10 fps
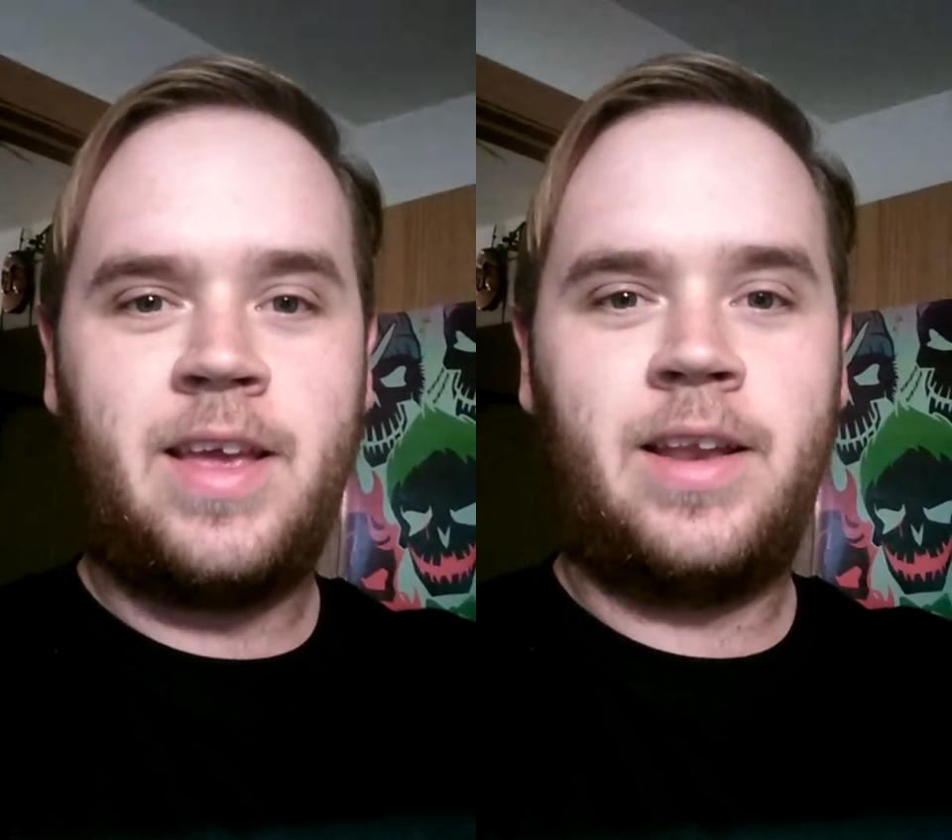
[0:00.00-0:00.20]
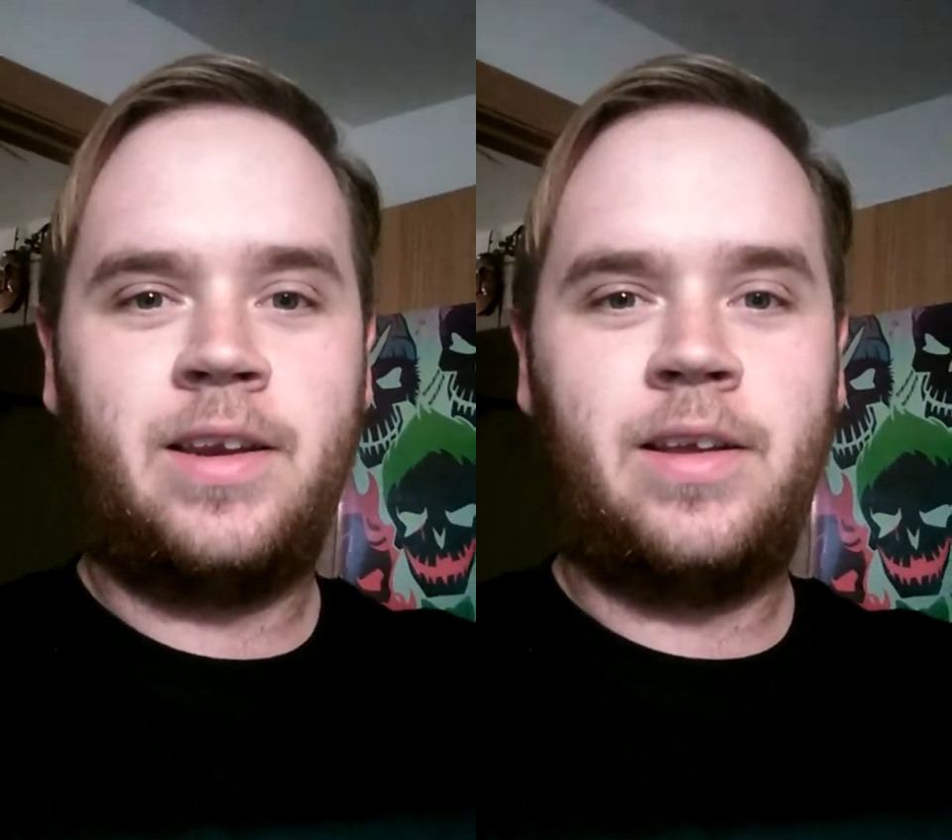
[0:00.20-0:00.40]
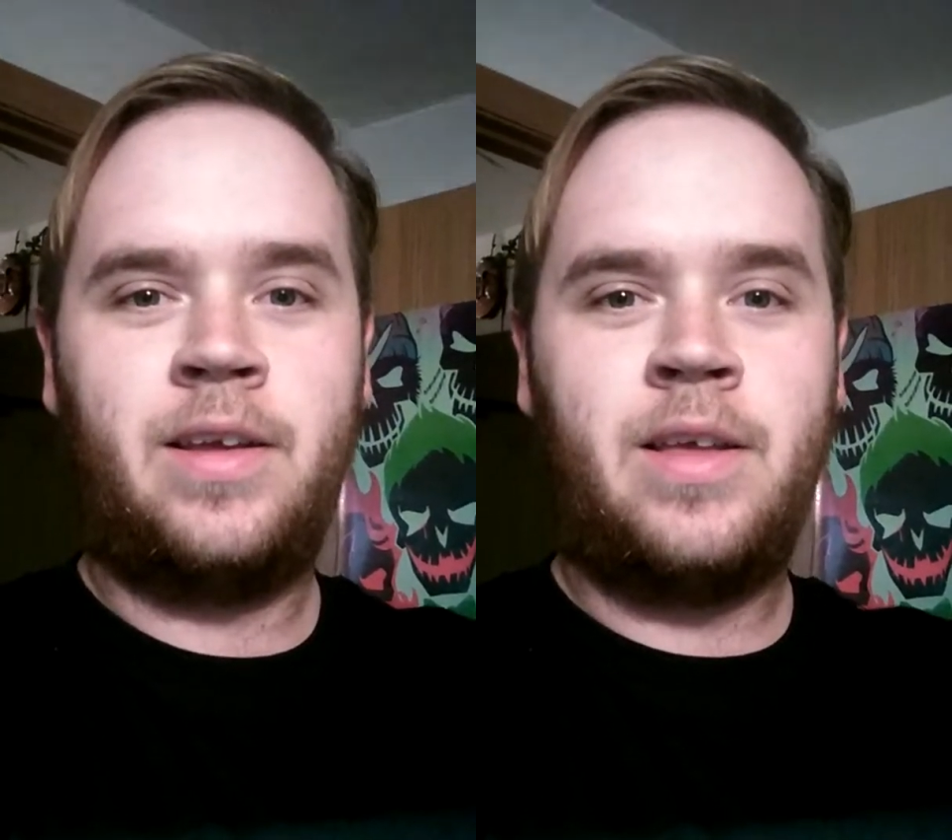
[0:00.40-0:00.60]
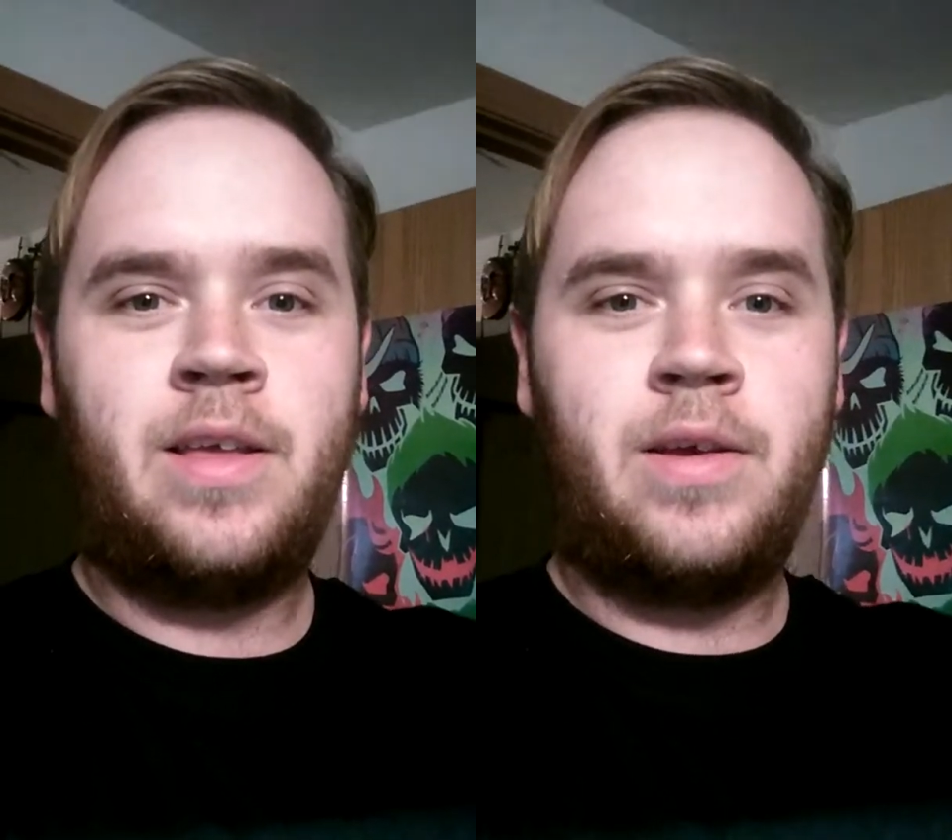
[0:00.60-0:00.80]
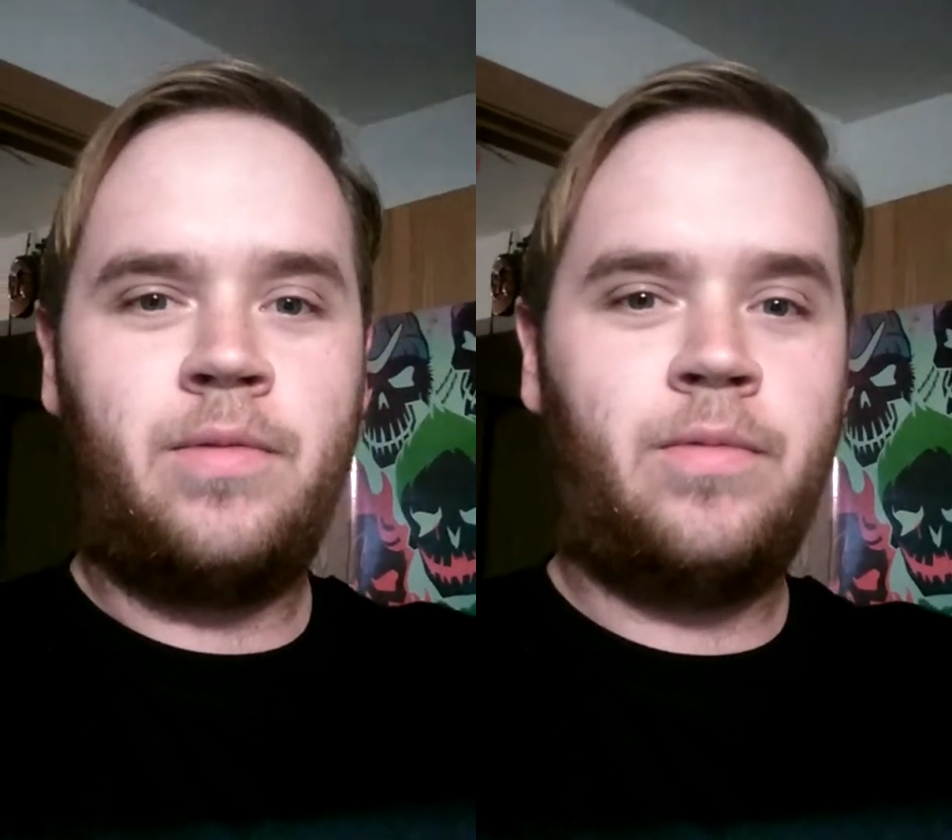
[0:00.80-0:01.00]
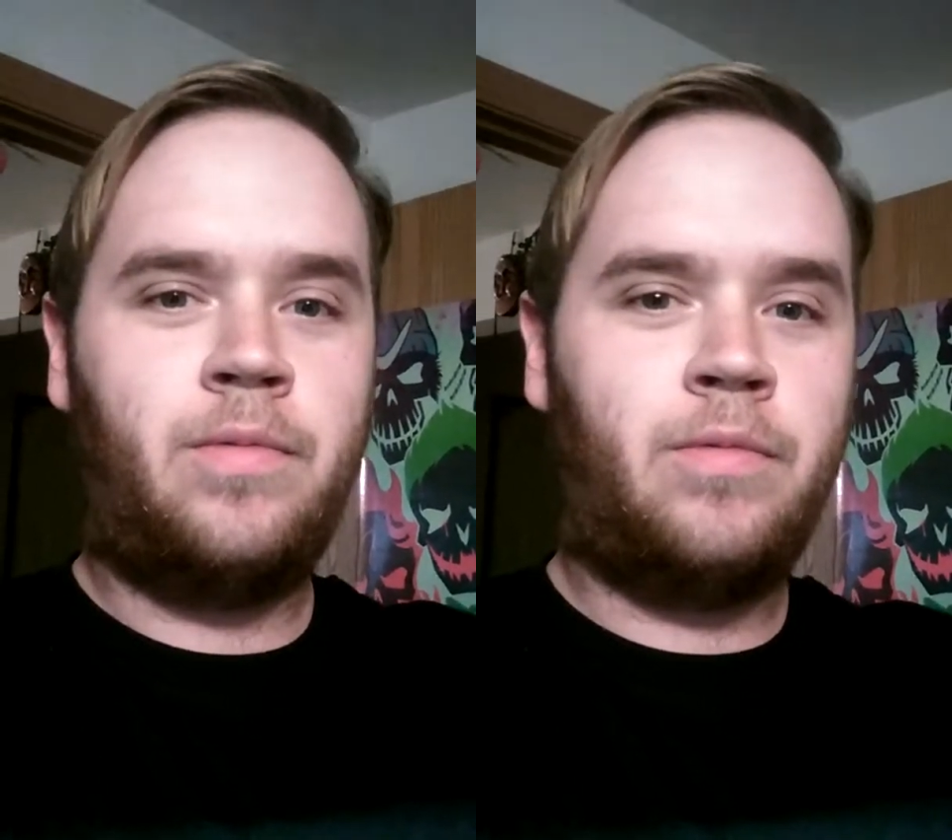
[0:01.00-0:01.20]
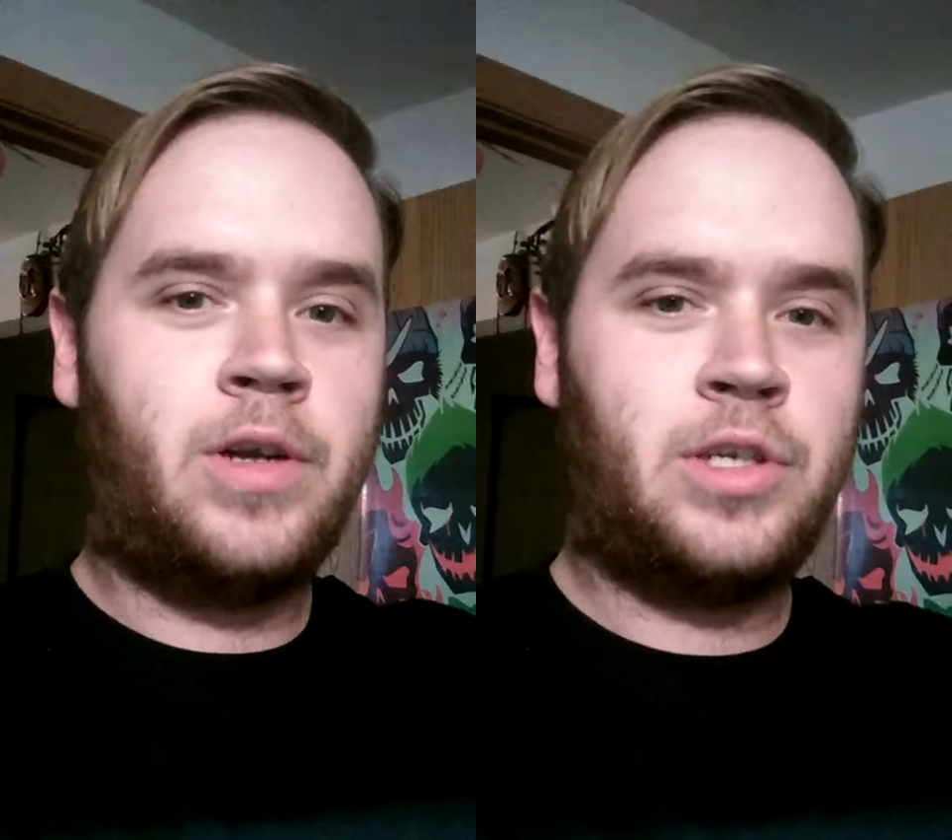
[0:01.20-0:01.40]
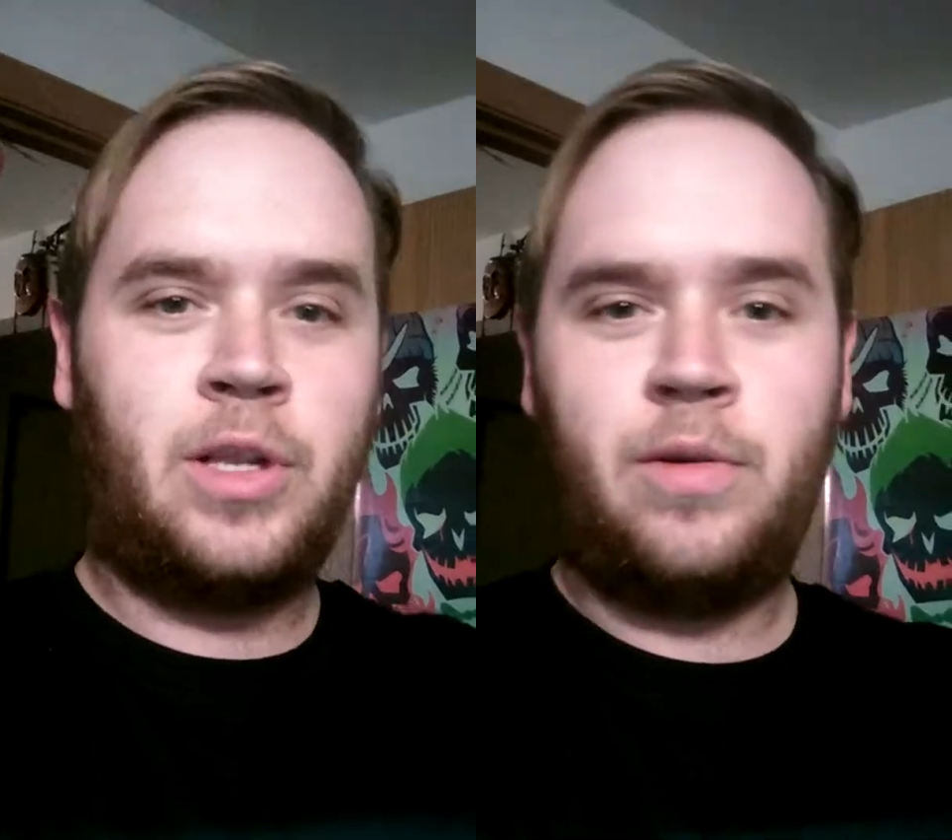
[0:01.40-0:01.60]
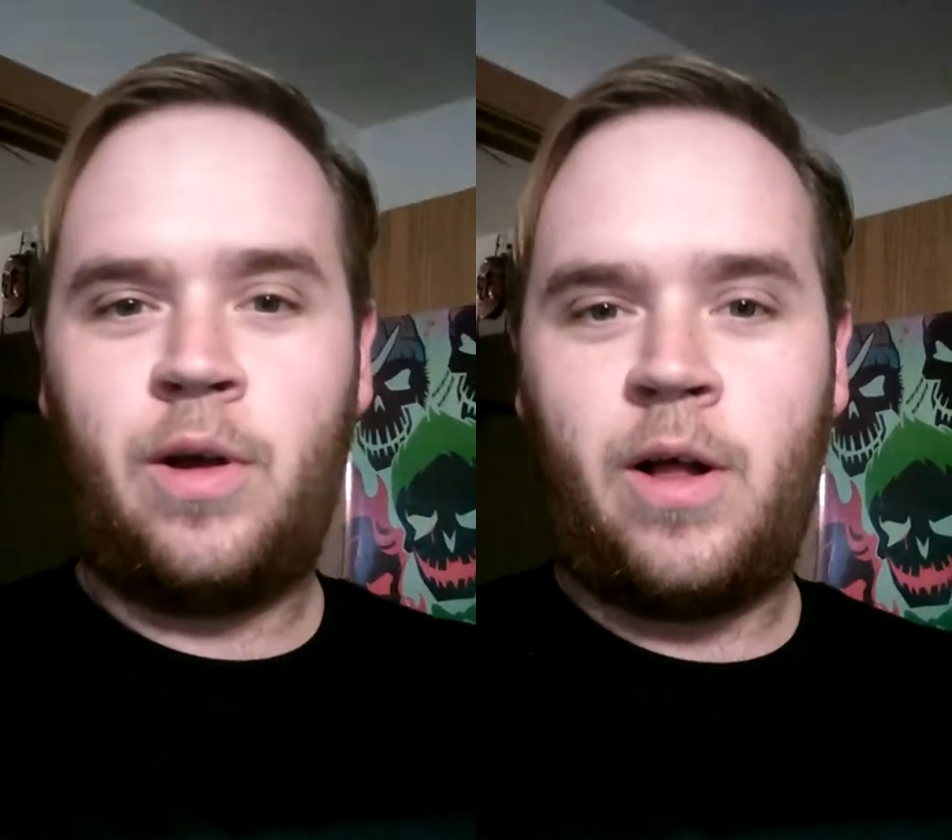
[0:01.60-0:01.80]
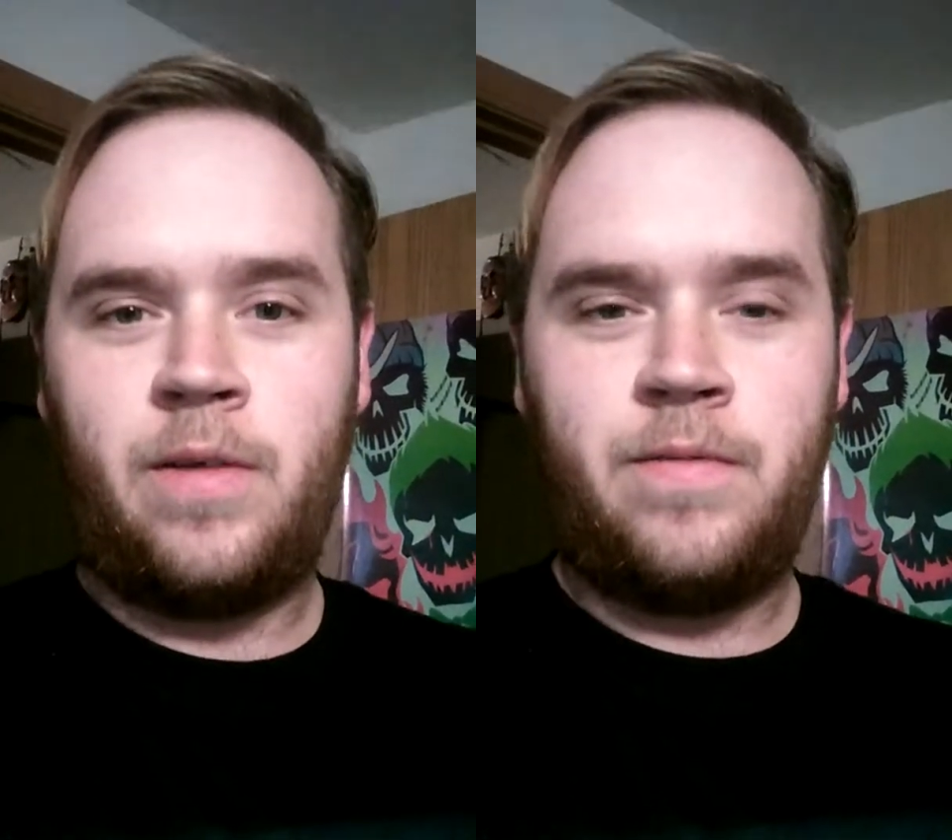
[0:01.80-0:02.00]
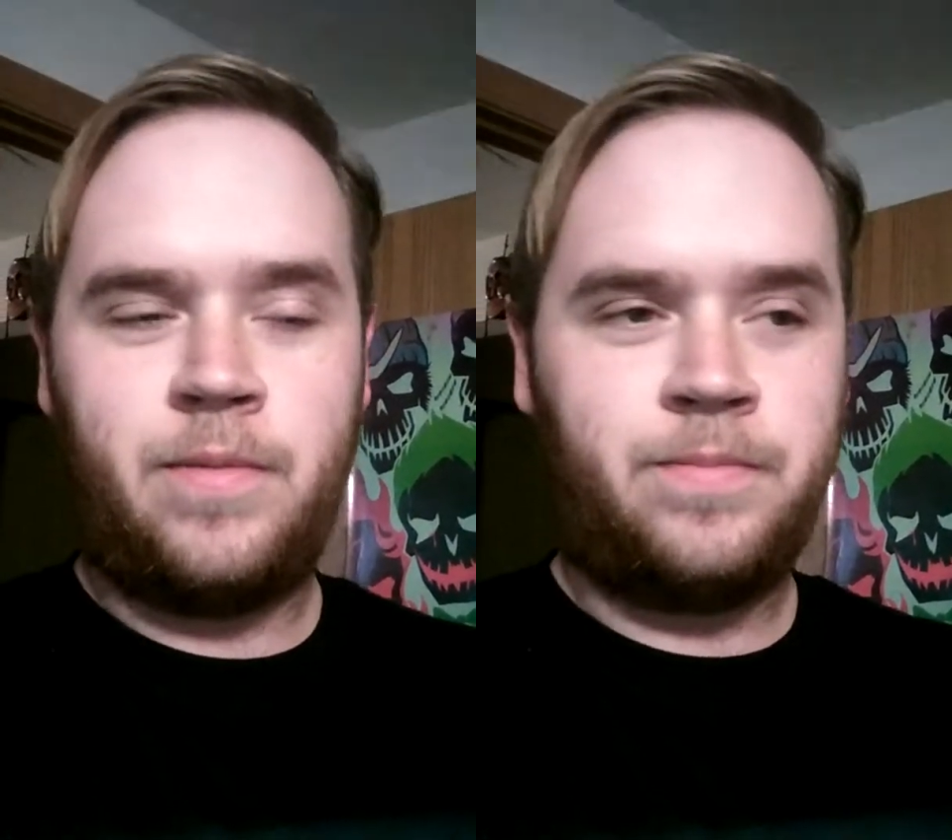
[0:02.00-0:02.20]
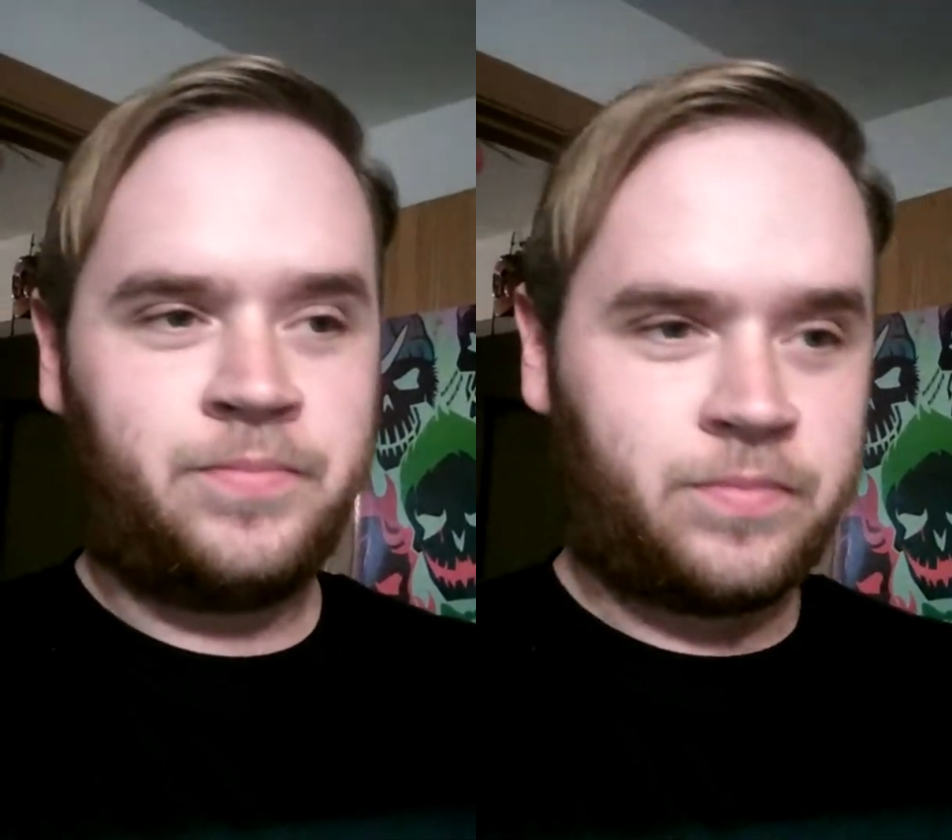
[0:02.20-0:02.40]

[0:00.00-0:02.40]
end resolute all of them.